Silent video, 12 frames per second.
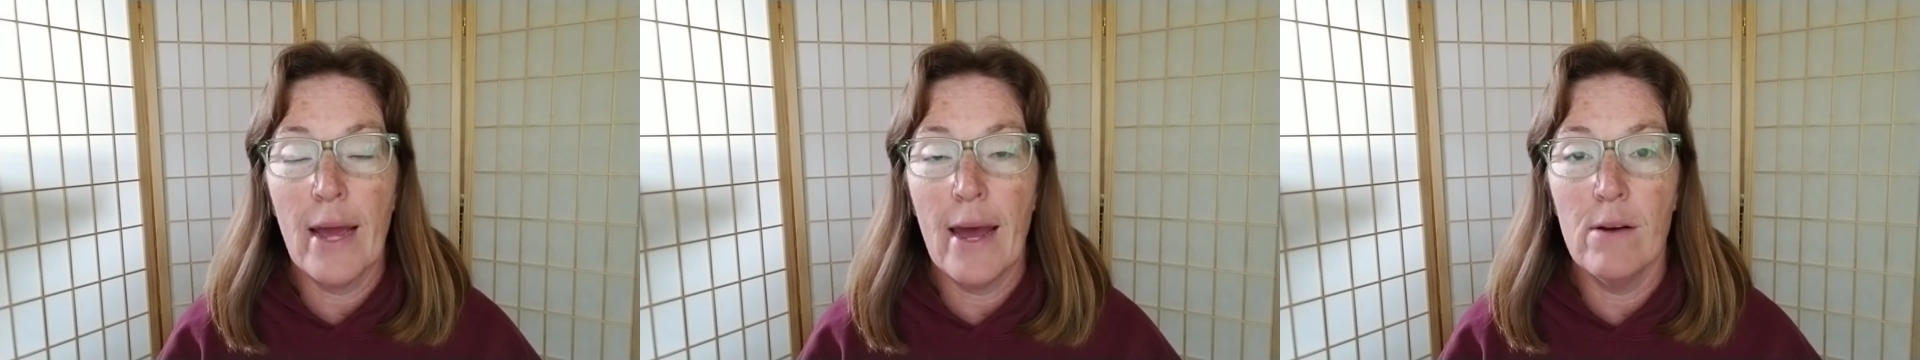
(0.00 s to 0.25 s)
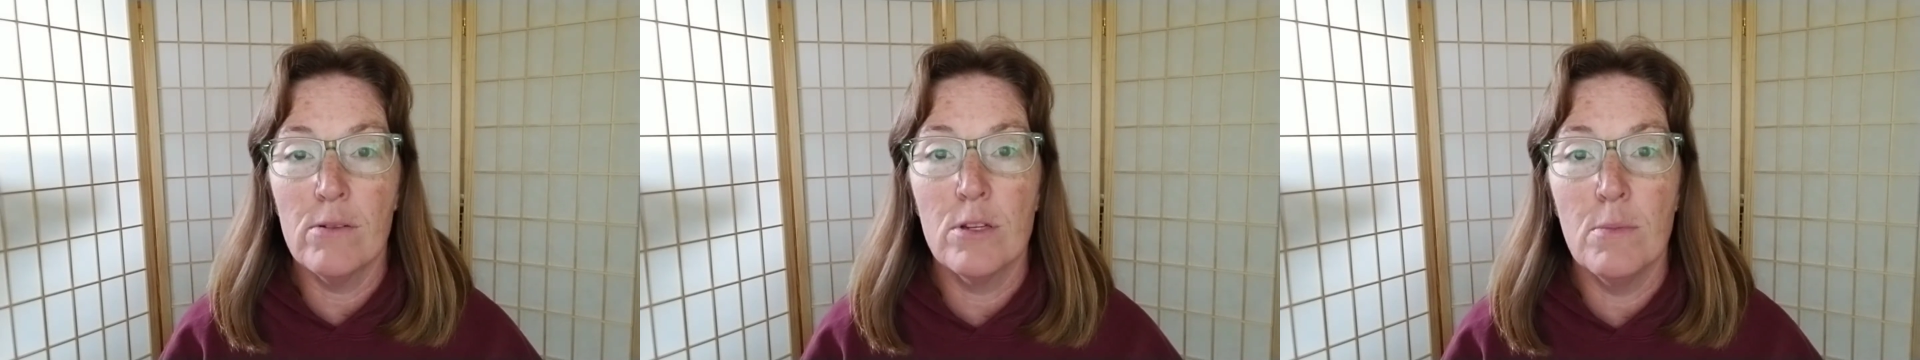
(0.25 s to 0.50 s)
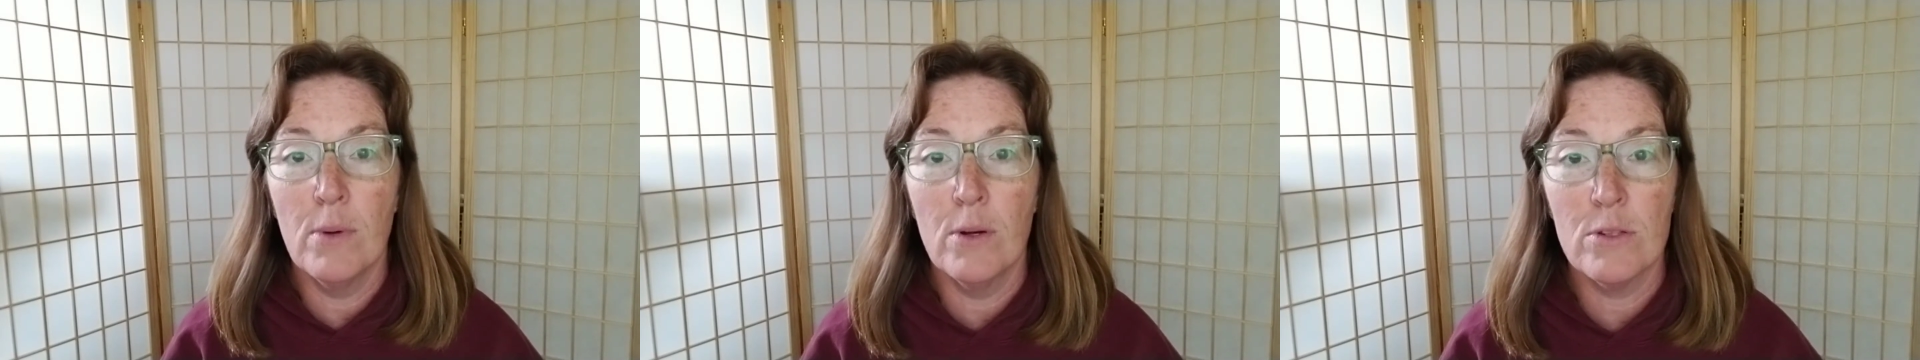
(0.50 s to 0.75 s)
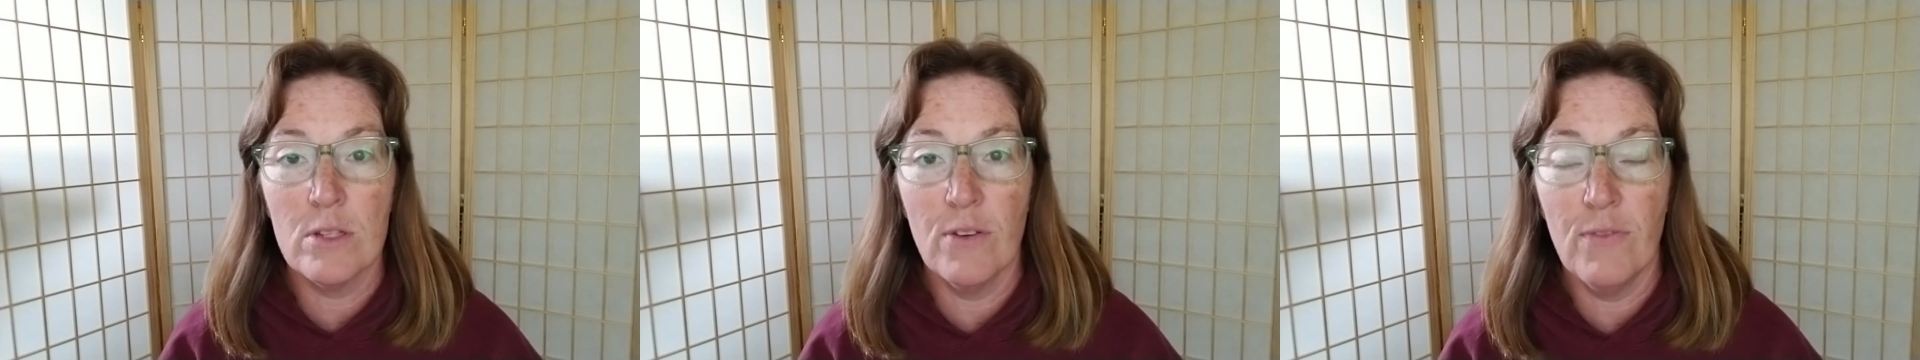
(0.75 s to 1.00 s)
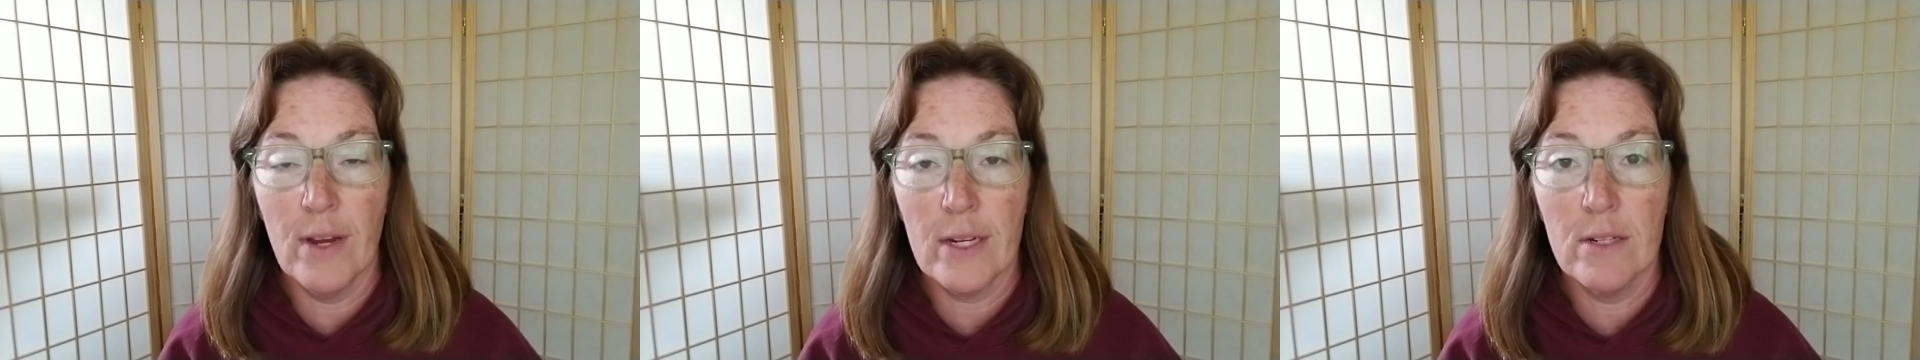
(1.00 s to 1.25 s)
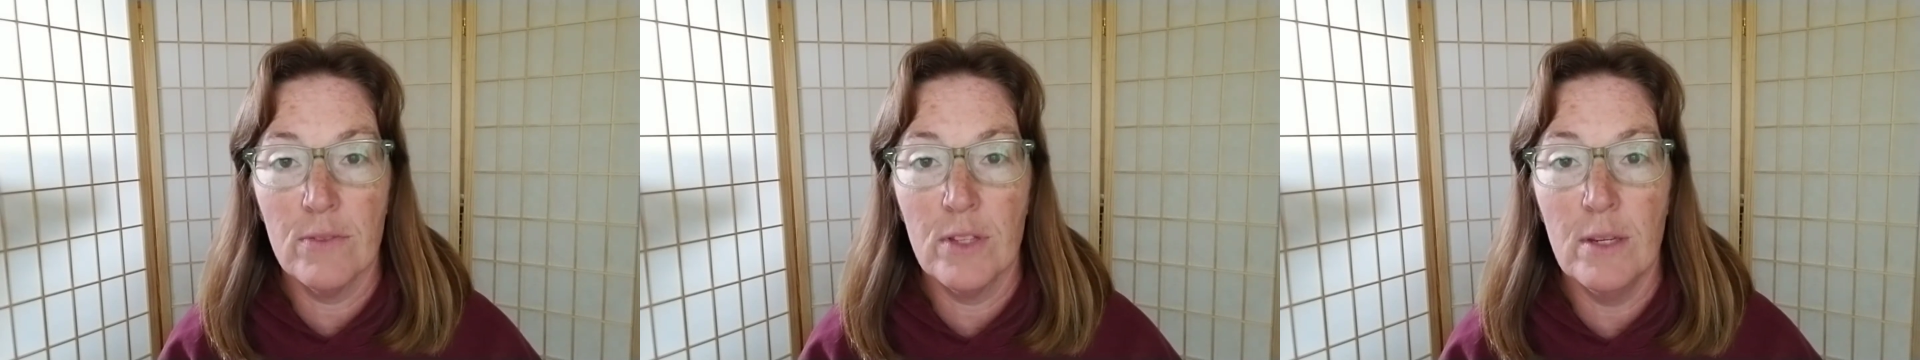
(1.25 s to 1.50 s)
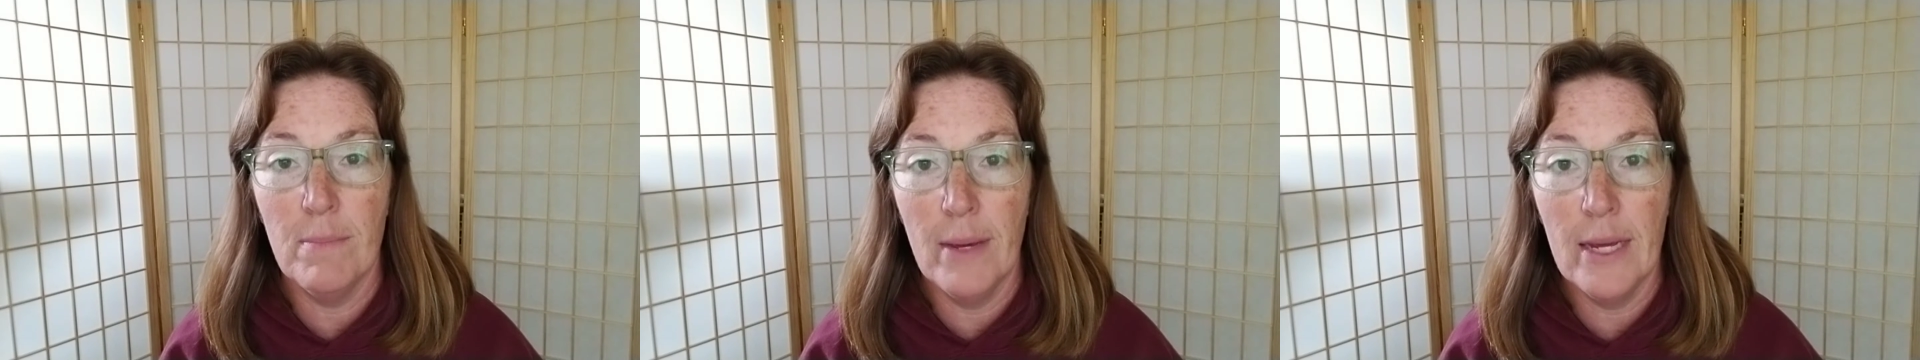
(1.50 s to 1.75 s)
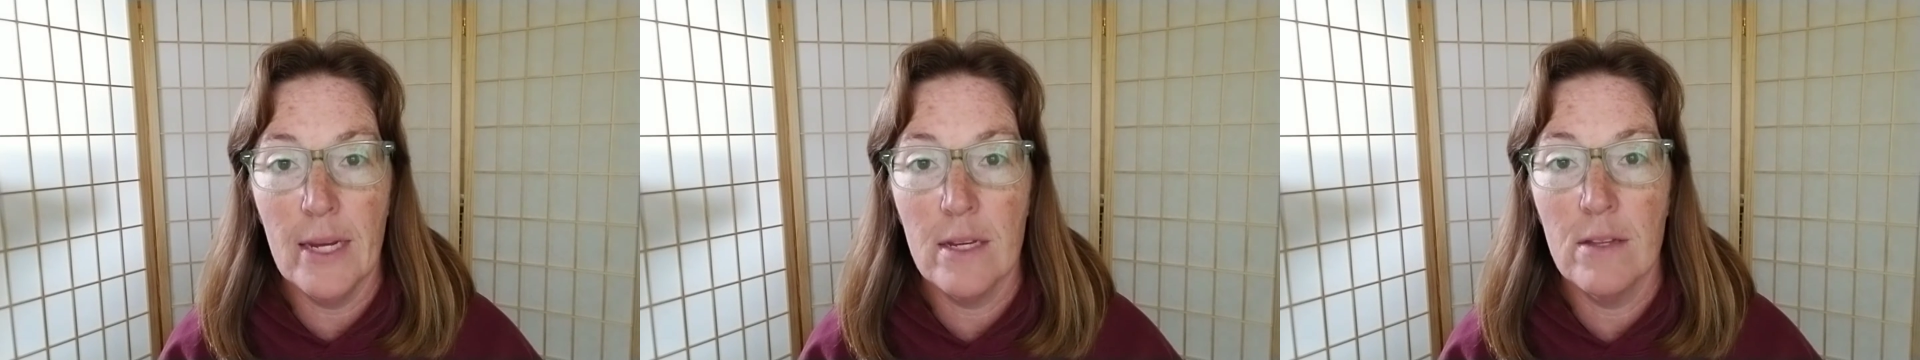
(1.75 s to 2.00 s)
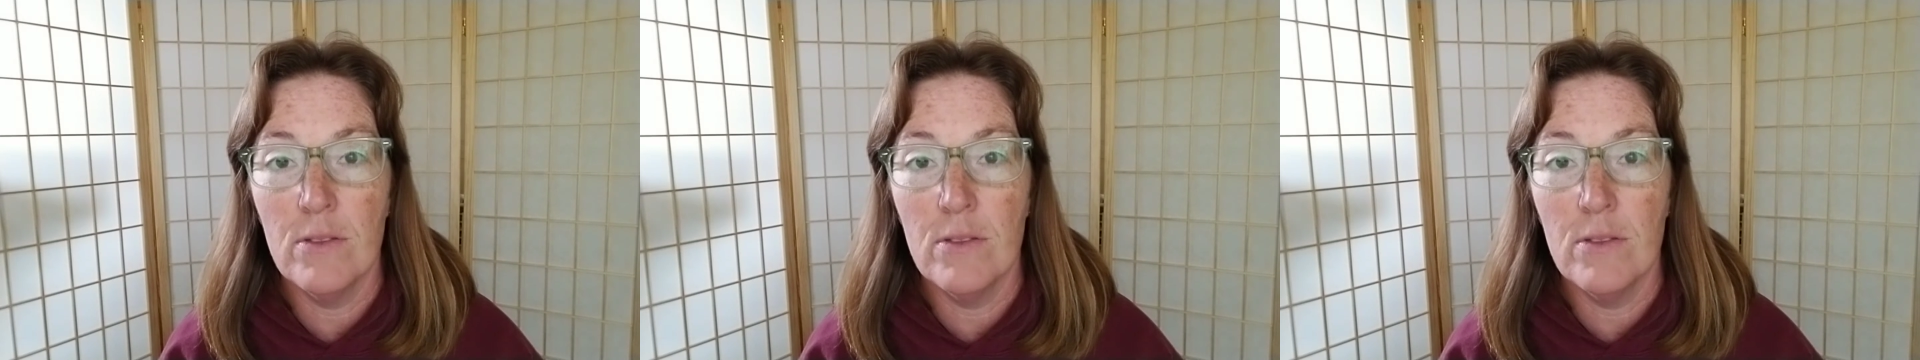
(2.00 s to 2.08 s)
how to most effectively make